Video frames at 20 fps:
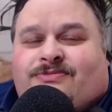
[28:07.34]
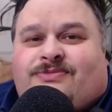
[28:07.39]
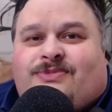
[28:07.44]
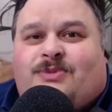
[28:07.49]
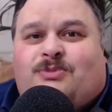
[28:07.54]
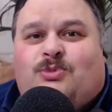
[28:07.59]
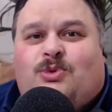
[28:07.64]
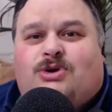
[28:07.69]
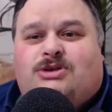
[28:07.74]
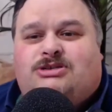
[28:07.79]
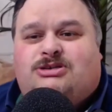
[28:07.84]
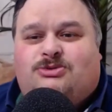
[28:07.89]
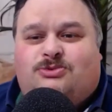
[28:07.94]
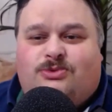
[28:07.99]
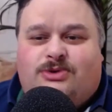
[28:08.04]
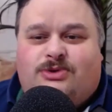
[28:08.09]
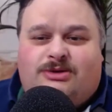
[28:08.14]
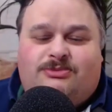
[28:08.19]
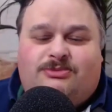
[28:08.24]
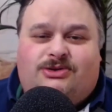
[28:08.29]
watching
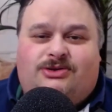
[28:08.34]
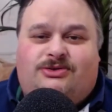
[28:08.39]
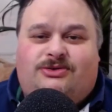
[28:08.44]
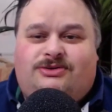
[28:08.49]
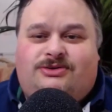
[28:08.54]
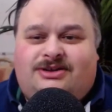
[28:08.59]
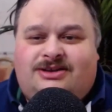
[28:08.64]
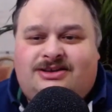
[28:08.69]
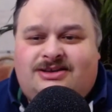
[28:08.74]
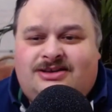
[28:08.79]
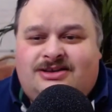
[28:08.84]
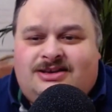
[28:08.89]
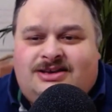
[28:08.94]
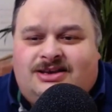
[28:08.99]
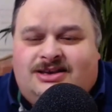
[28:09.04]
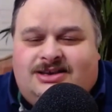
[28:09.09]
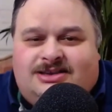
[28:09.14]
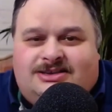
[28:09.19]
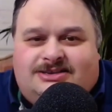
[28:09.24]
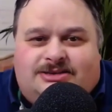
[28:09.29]
what I'm doing.
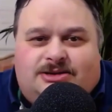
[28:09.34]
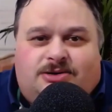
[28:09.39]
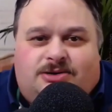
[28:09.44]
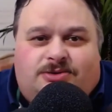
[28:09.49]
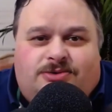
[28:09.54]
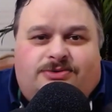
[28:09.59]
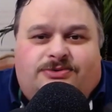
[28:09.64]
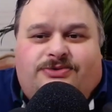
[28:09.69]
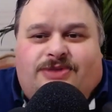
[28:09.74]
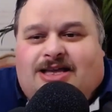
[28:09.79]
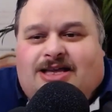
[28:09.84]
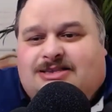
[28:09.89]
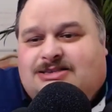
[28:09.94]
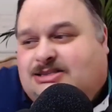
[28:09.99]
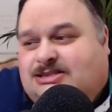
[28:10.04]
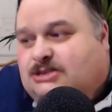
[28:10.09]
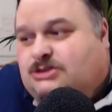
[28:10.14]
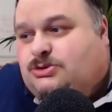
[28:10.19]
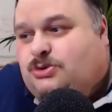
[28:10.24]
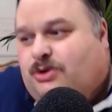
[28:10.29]
So that's
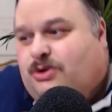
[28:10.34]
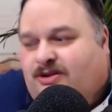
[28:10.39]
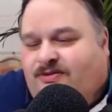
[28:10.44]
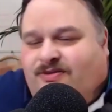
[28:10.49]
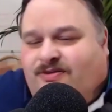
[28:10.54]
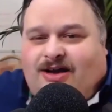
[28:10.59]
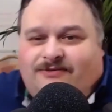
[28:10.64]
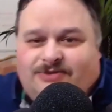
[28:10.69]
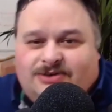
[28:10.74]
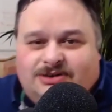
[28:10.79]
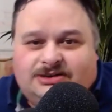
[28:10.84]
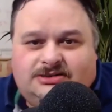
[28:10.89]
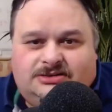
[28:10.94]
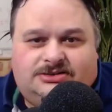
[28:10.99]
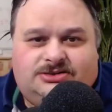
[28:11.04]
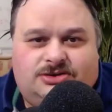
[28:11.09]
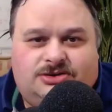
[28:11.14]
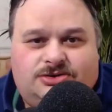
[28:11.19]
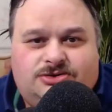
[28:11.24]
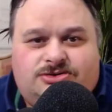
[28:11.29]
the joy of having
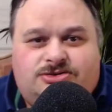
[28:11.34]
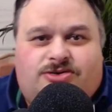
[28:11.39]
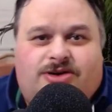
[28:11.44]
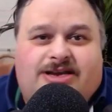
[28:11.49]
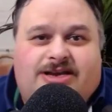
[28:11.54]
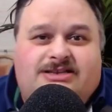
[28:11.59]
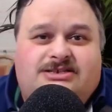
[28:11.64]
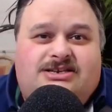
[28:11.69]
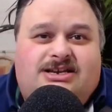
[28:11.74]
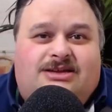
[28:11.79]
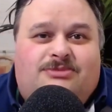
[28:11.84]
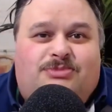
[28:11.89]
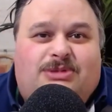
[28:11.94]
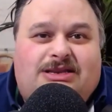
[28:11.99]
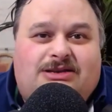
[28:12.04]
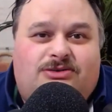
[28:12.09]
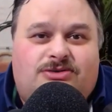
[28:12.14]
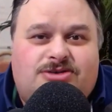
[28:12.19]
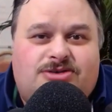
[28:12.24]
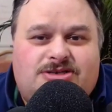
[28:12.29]
two screens. You can be
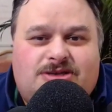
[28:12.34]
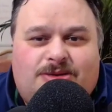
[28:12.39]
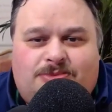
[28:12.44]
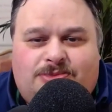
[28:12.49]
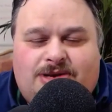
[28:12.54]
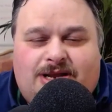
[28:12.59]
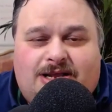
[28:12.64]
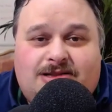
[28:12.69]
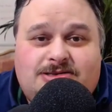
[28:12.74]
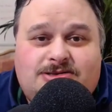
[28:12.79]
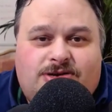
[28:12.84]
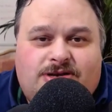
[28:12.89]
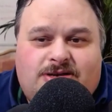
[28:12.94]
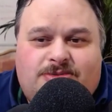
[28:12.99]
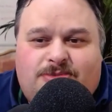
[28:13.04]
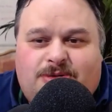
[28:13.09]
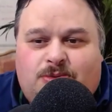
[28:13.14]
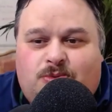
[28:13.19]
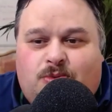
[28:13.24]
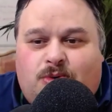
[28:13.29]
doing something else, or you
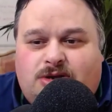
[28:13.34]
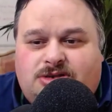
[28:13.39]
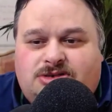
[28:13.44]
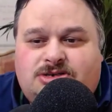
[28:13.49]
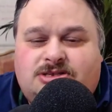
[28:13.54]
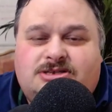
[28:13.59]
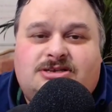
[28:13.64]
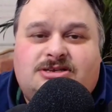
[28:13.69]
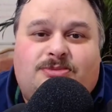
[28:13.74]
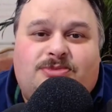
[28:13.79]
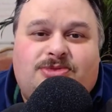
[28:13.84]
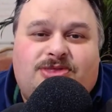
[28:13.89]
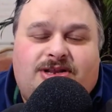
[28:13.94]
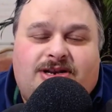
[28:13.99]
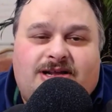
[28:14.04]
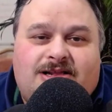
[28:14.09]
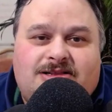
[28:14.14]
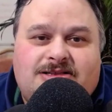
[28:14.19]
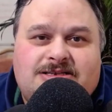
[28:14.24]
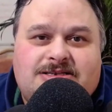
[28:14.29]
can be watching something
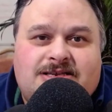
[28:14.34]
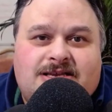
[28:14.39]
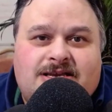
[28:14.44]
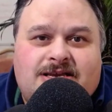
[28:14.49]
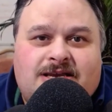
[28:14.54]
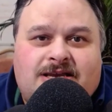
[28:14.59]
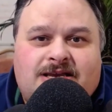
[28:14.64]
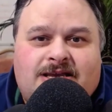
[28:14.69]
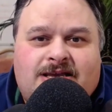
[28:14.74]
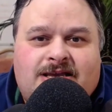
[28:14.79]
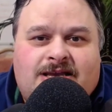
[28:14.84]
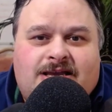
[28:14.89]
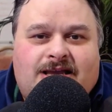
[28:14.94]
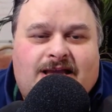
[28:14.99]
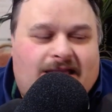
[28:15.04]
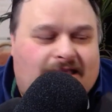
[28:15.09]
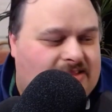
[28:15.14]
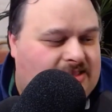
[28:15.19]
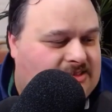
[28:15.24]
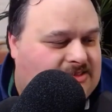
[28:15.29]
else
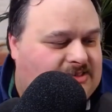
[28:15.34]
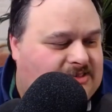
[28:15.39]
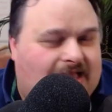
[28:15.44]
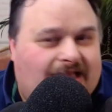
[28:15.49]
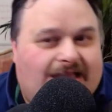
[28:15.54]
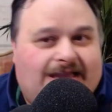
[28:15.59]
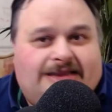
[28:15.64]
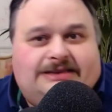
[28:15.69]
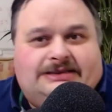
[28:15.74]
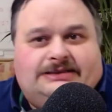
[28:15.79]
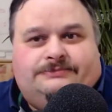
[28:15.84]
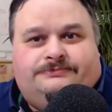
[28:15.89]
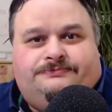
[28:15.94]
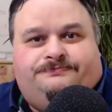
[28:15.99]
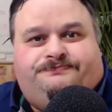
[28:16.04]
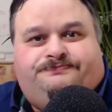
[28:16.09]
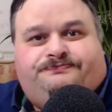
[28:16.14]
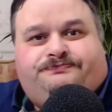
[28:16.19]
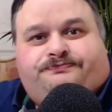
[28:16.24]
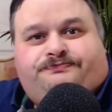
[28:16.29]
in the side
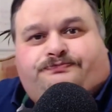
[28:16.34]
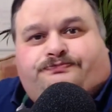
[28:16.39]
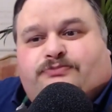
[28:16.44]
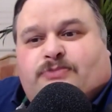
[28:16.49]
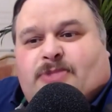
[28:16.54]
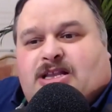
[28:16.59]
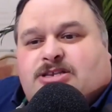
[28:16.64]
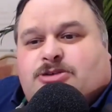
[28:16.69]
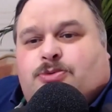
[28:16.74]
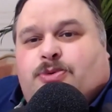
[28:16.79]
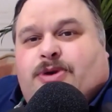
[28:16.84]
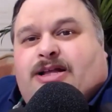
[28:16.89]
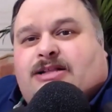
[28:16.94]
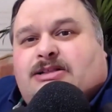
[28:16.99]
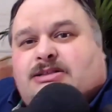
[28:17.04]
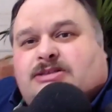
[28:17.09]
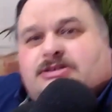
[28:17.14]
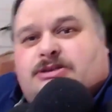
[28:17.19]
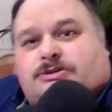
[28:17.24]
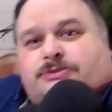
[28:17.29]
as well.
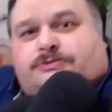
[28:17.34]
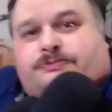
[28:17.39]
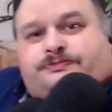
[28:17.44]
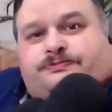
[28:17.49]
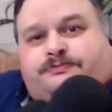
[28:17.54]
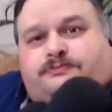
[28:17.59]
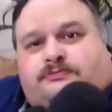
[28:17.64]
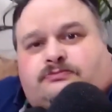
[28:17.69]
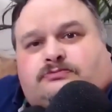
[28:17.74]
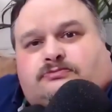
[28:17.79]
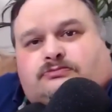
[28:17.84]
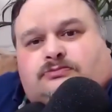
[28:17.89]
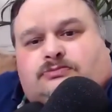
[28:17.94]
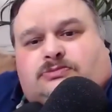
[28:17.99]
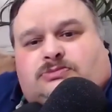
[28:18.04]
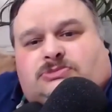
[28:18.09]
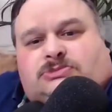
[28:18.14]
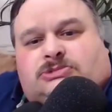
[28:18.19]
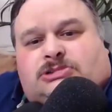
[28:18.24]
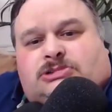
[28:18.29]
So
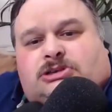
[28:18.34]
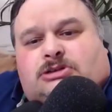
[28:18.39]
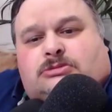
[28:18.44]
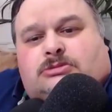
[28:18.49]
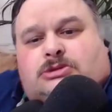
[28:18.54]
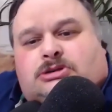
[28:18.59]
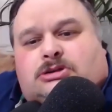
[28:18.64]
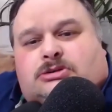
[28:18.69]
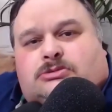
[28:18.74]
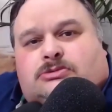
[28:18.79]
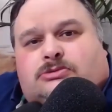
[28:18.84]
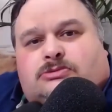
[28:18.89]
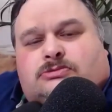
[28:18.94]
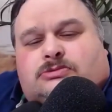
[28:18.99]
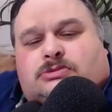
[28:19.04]
there we go.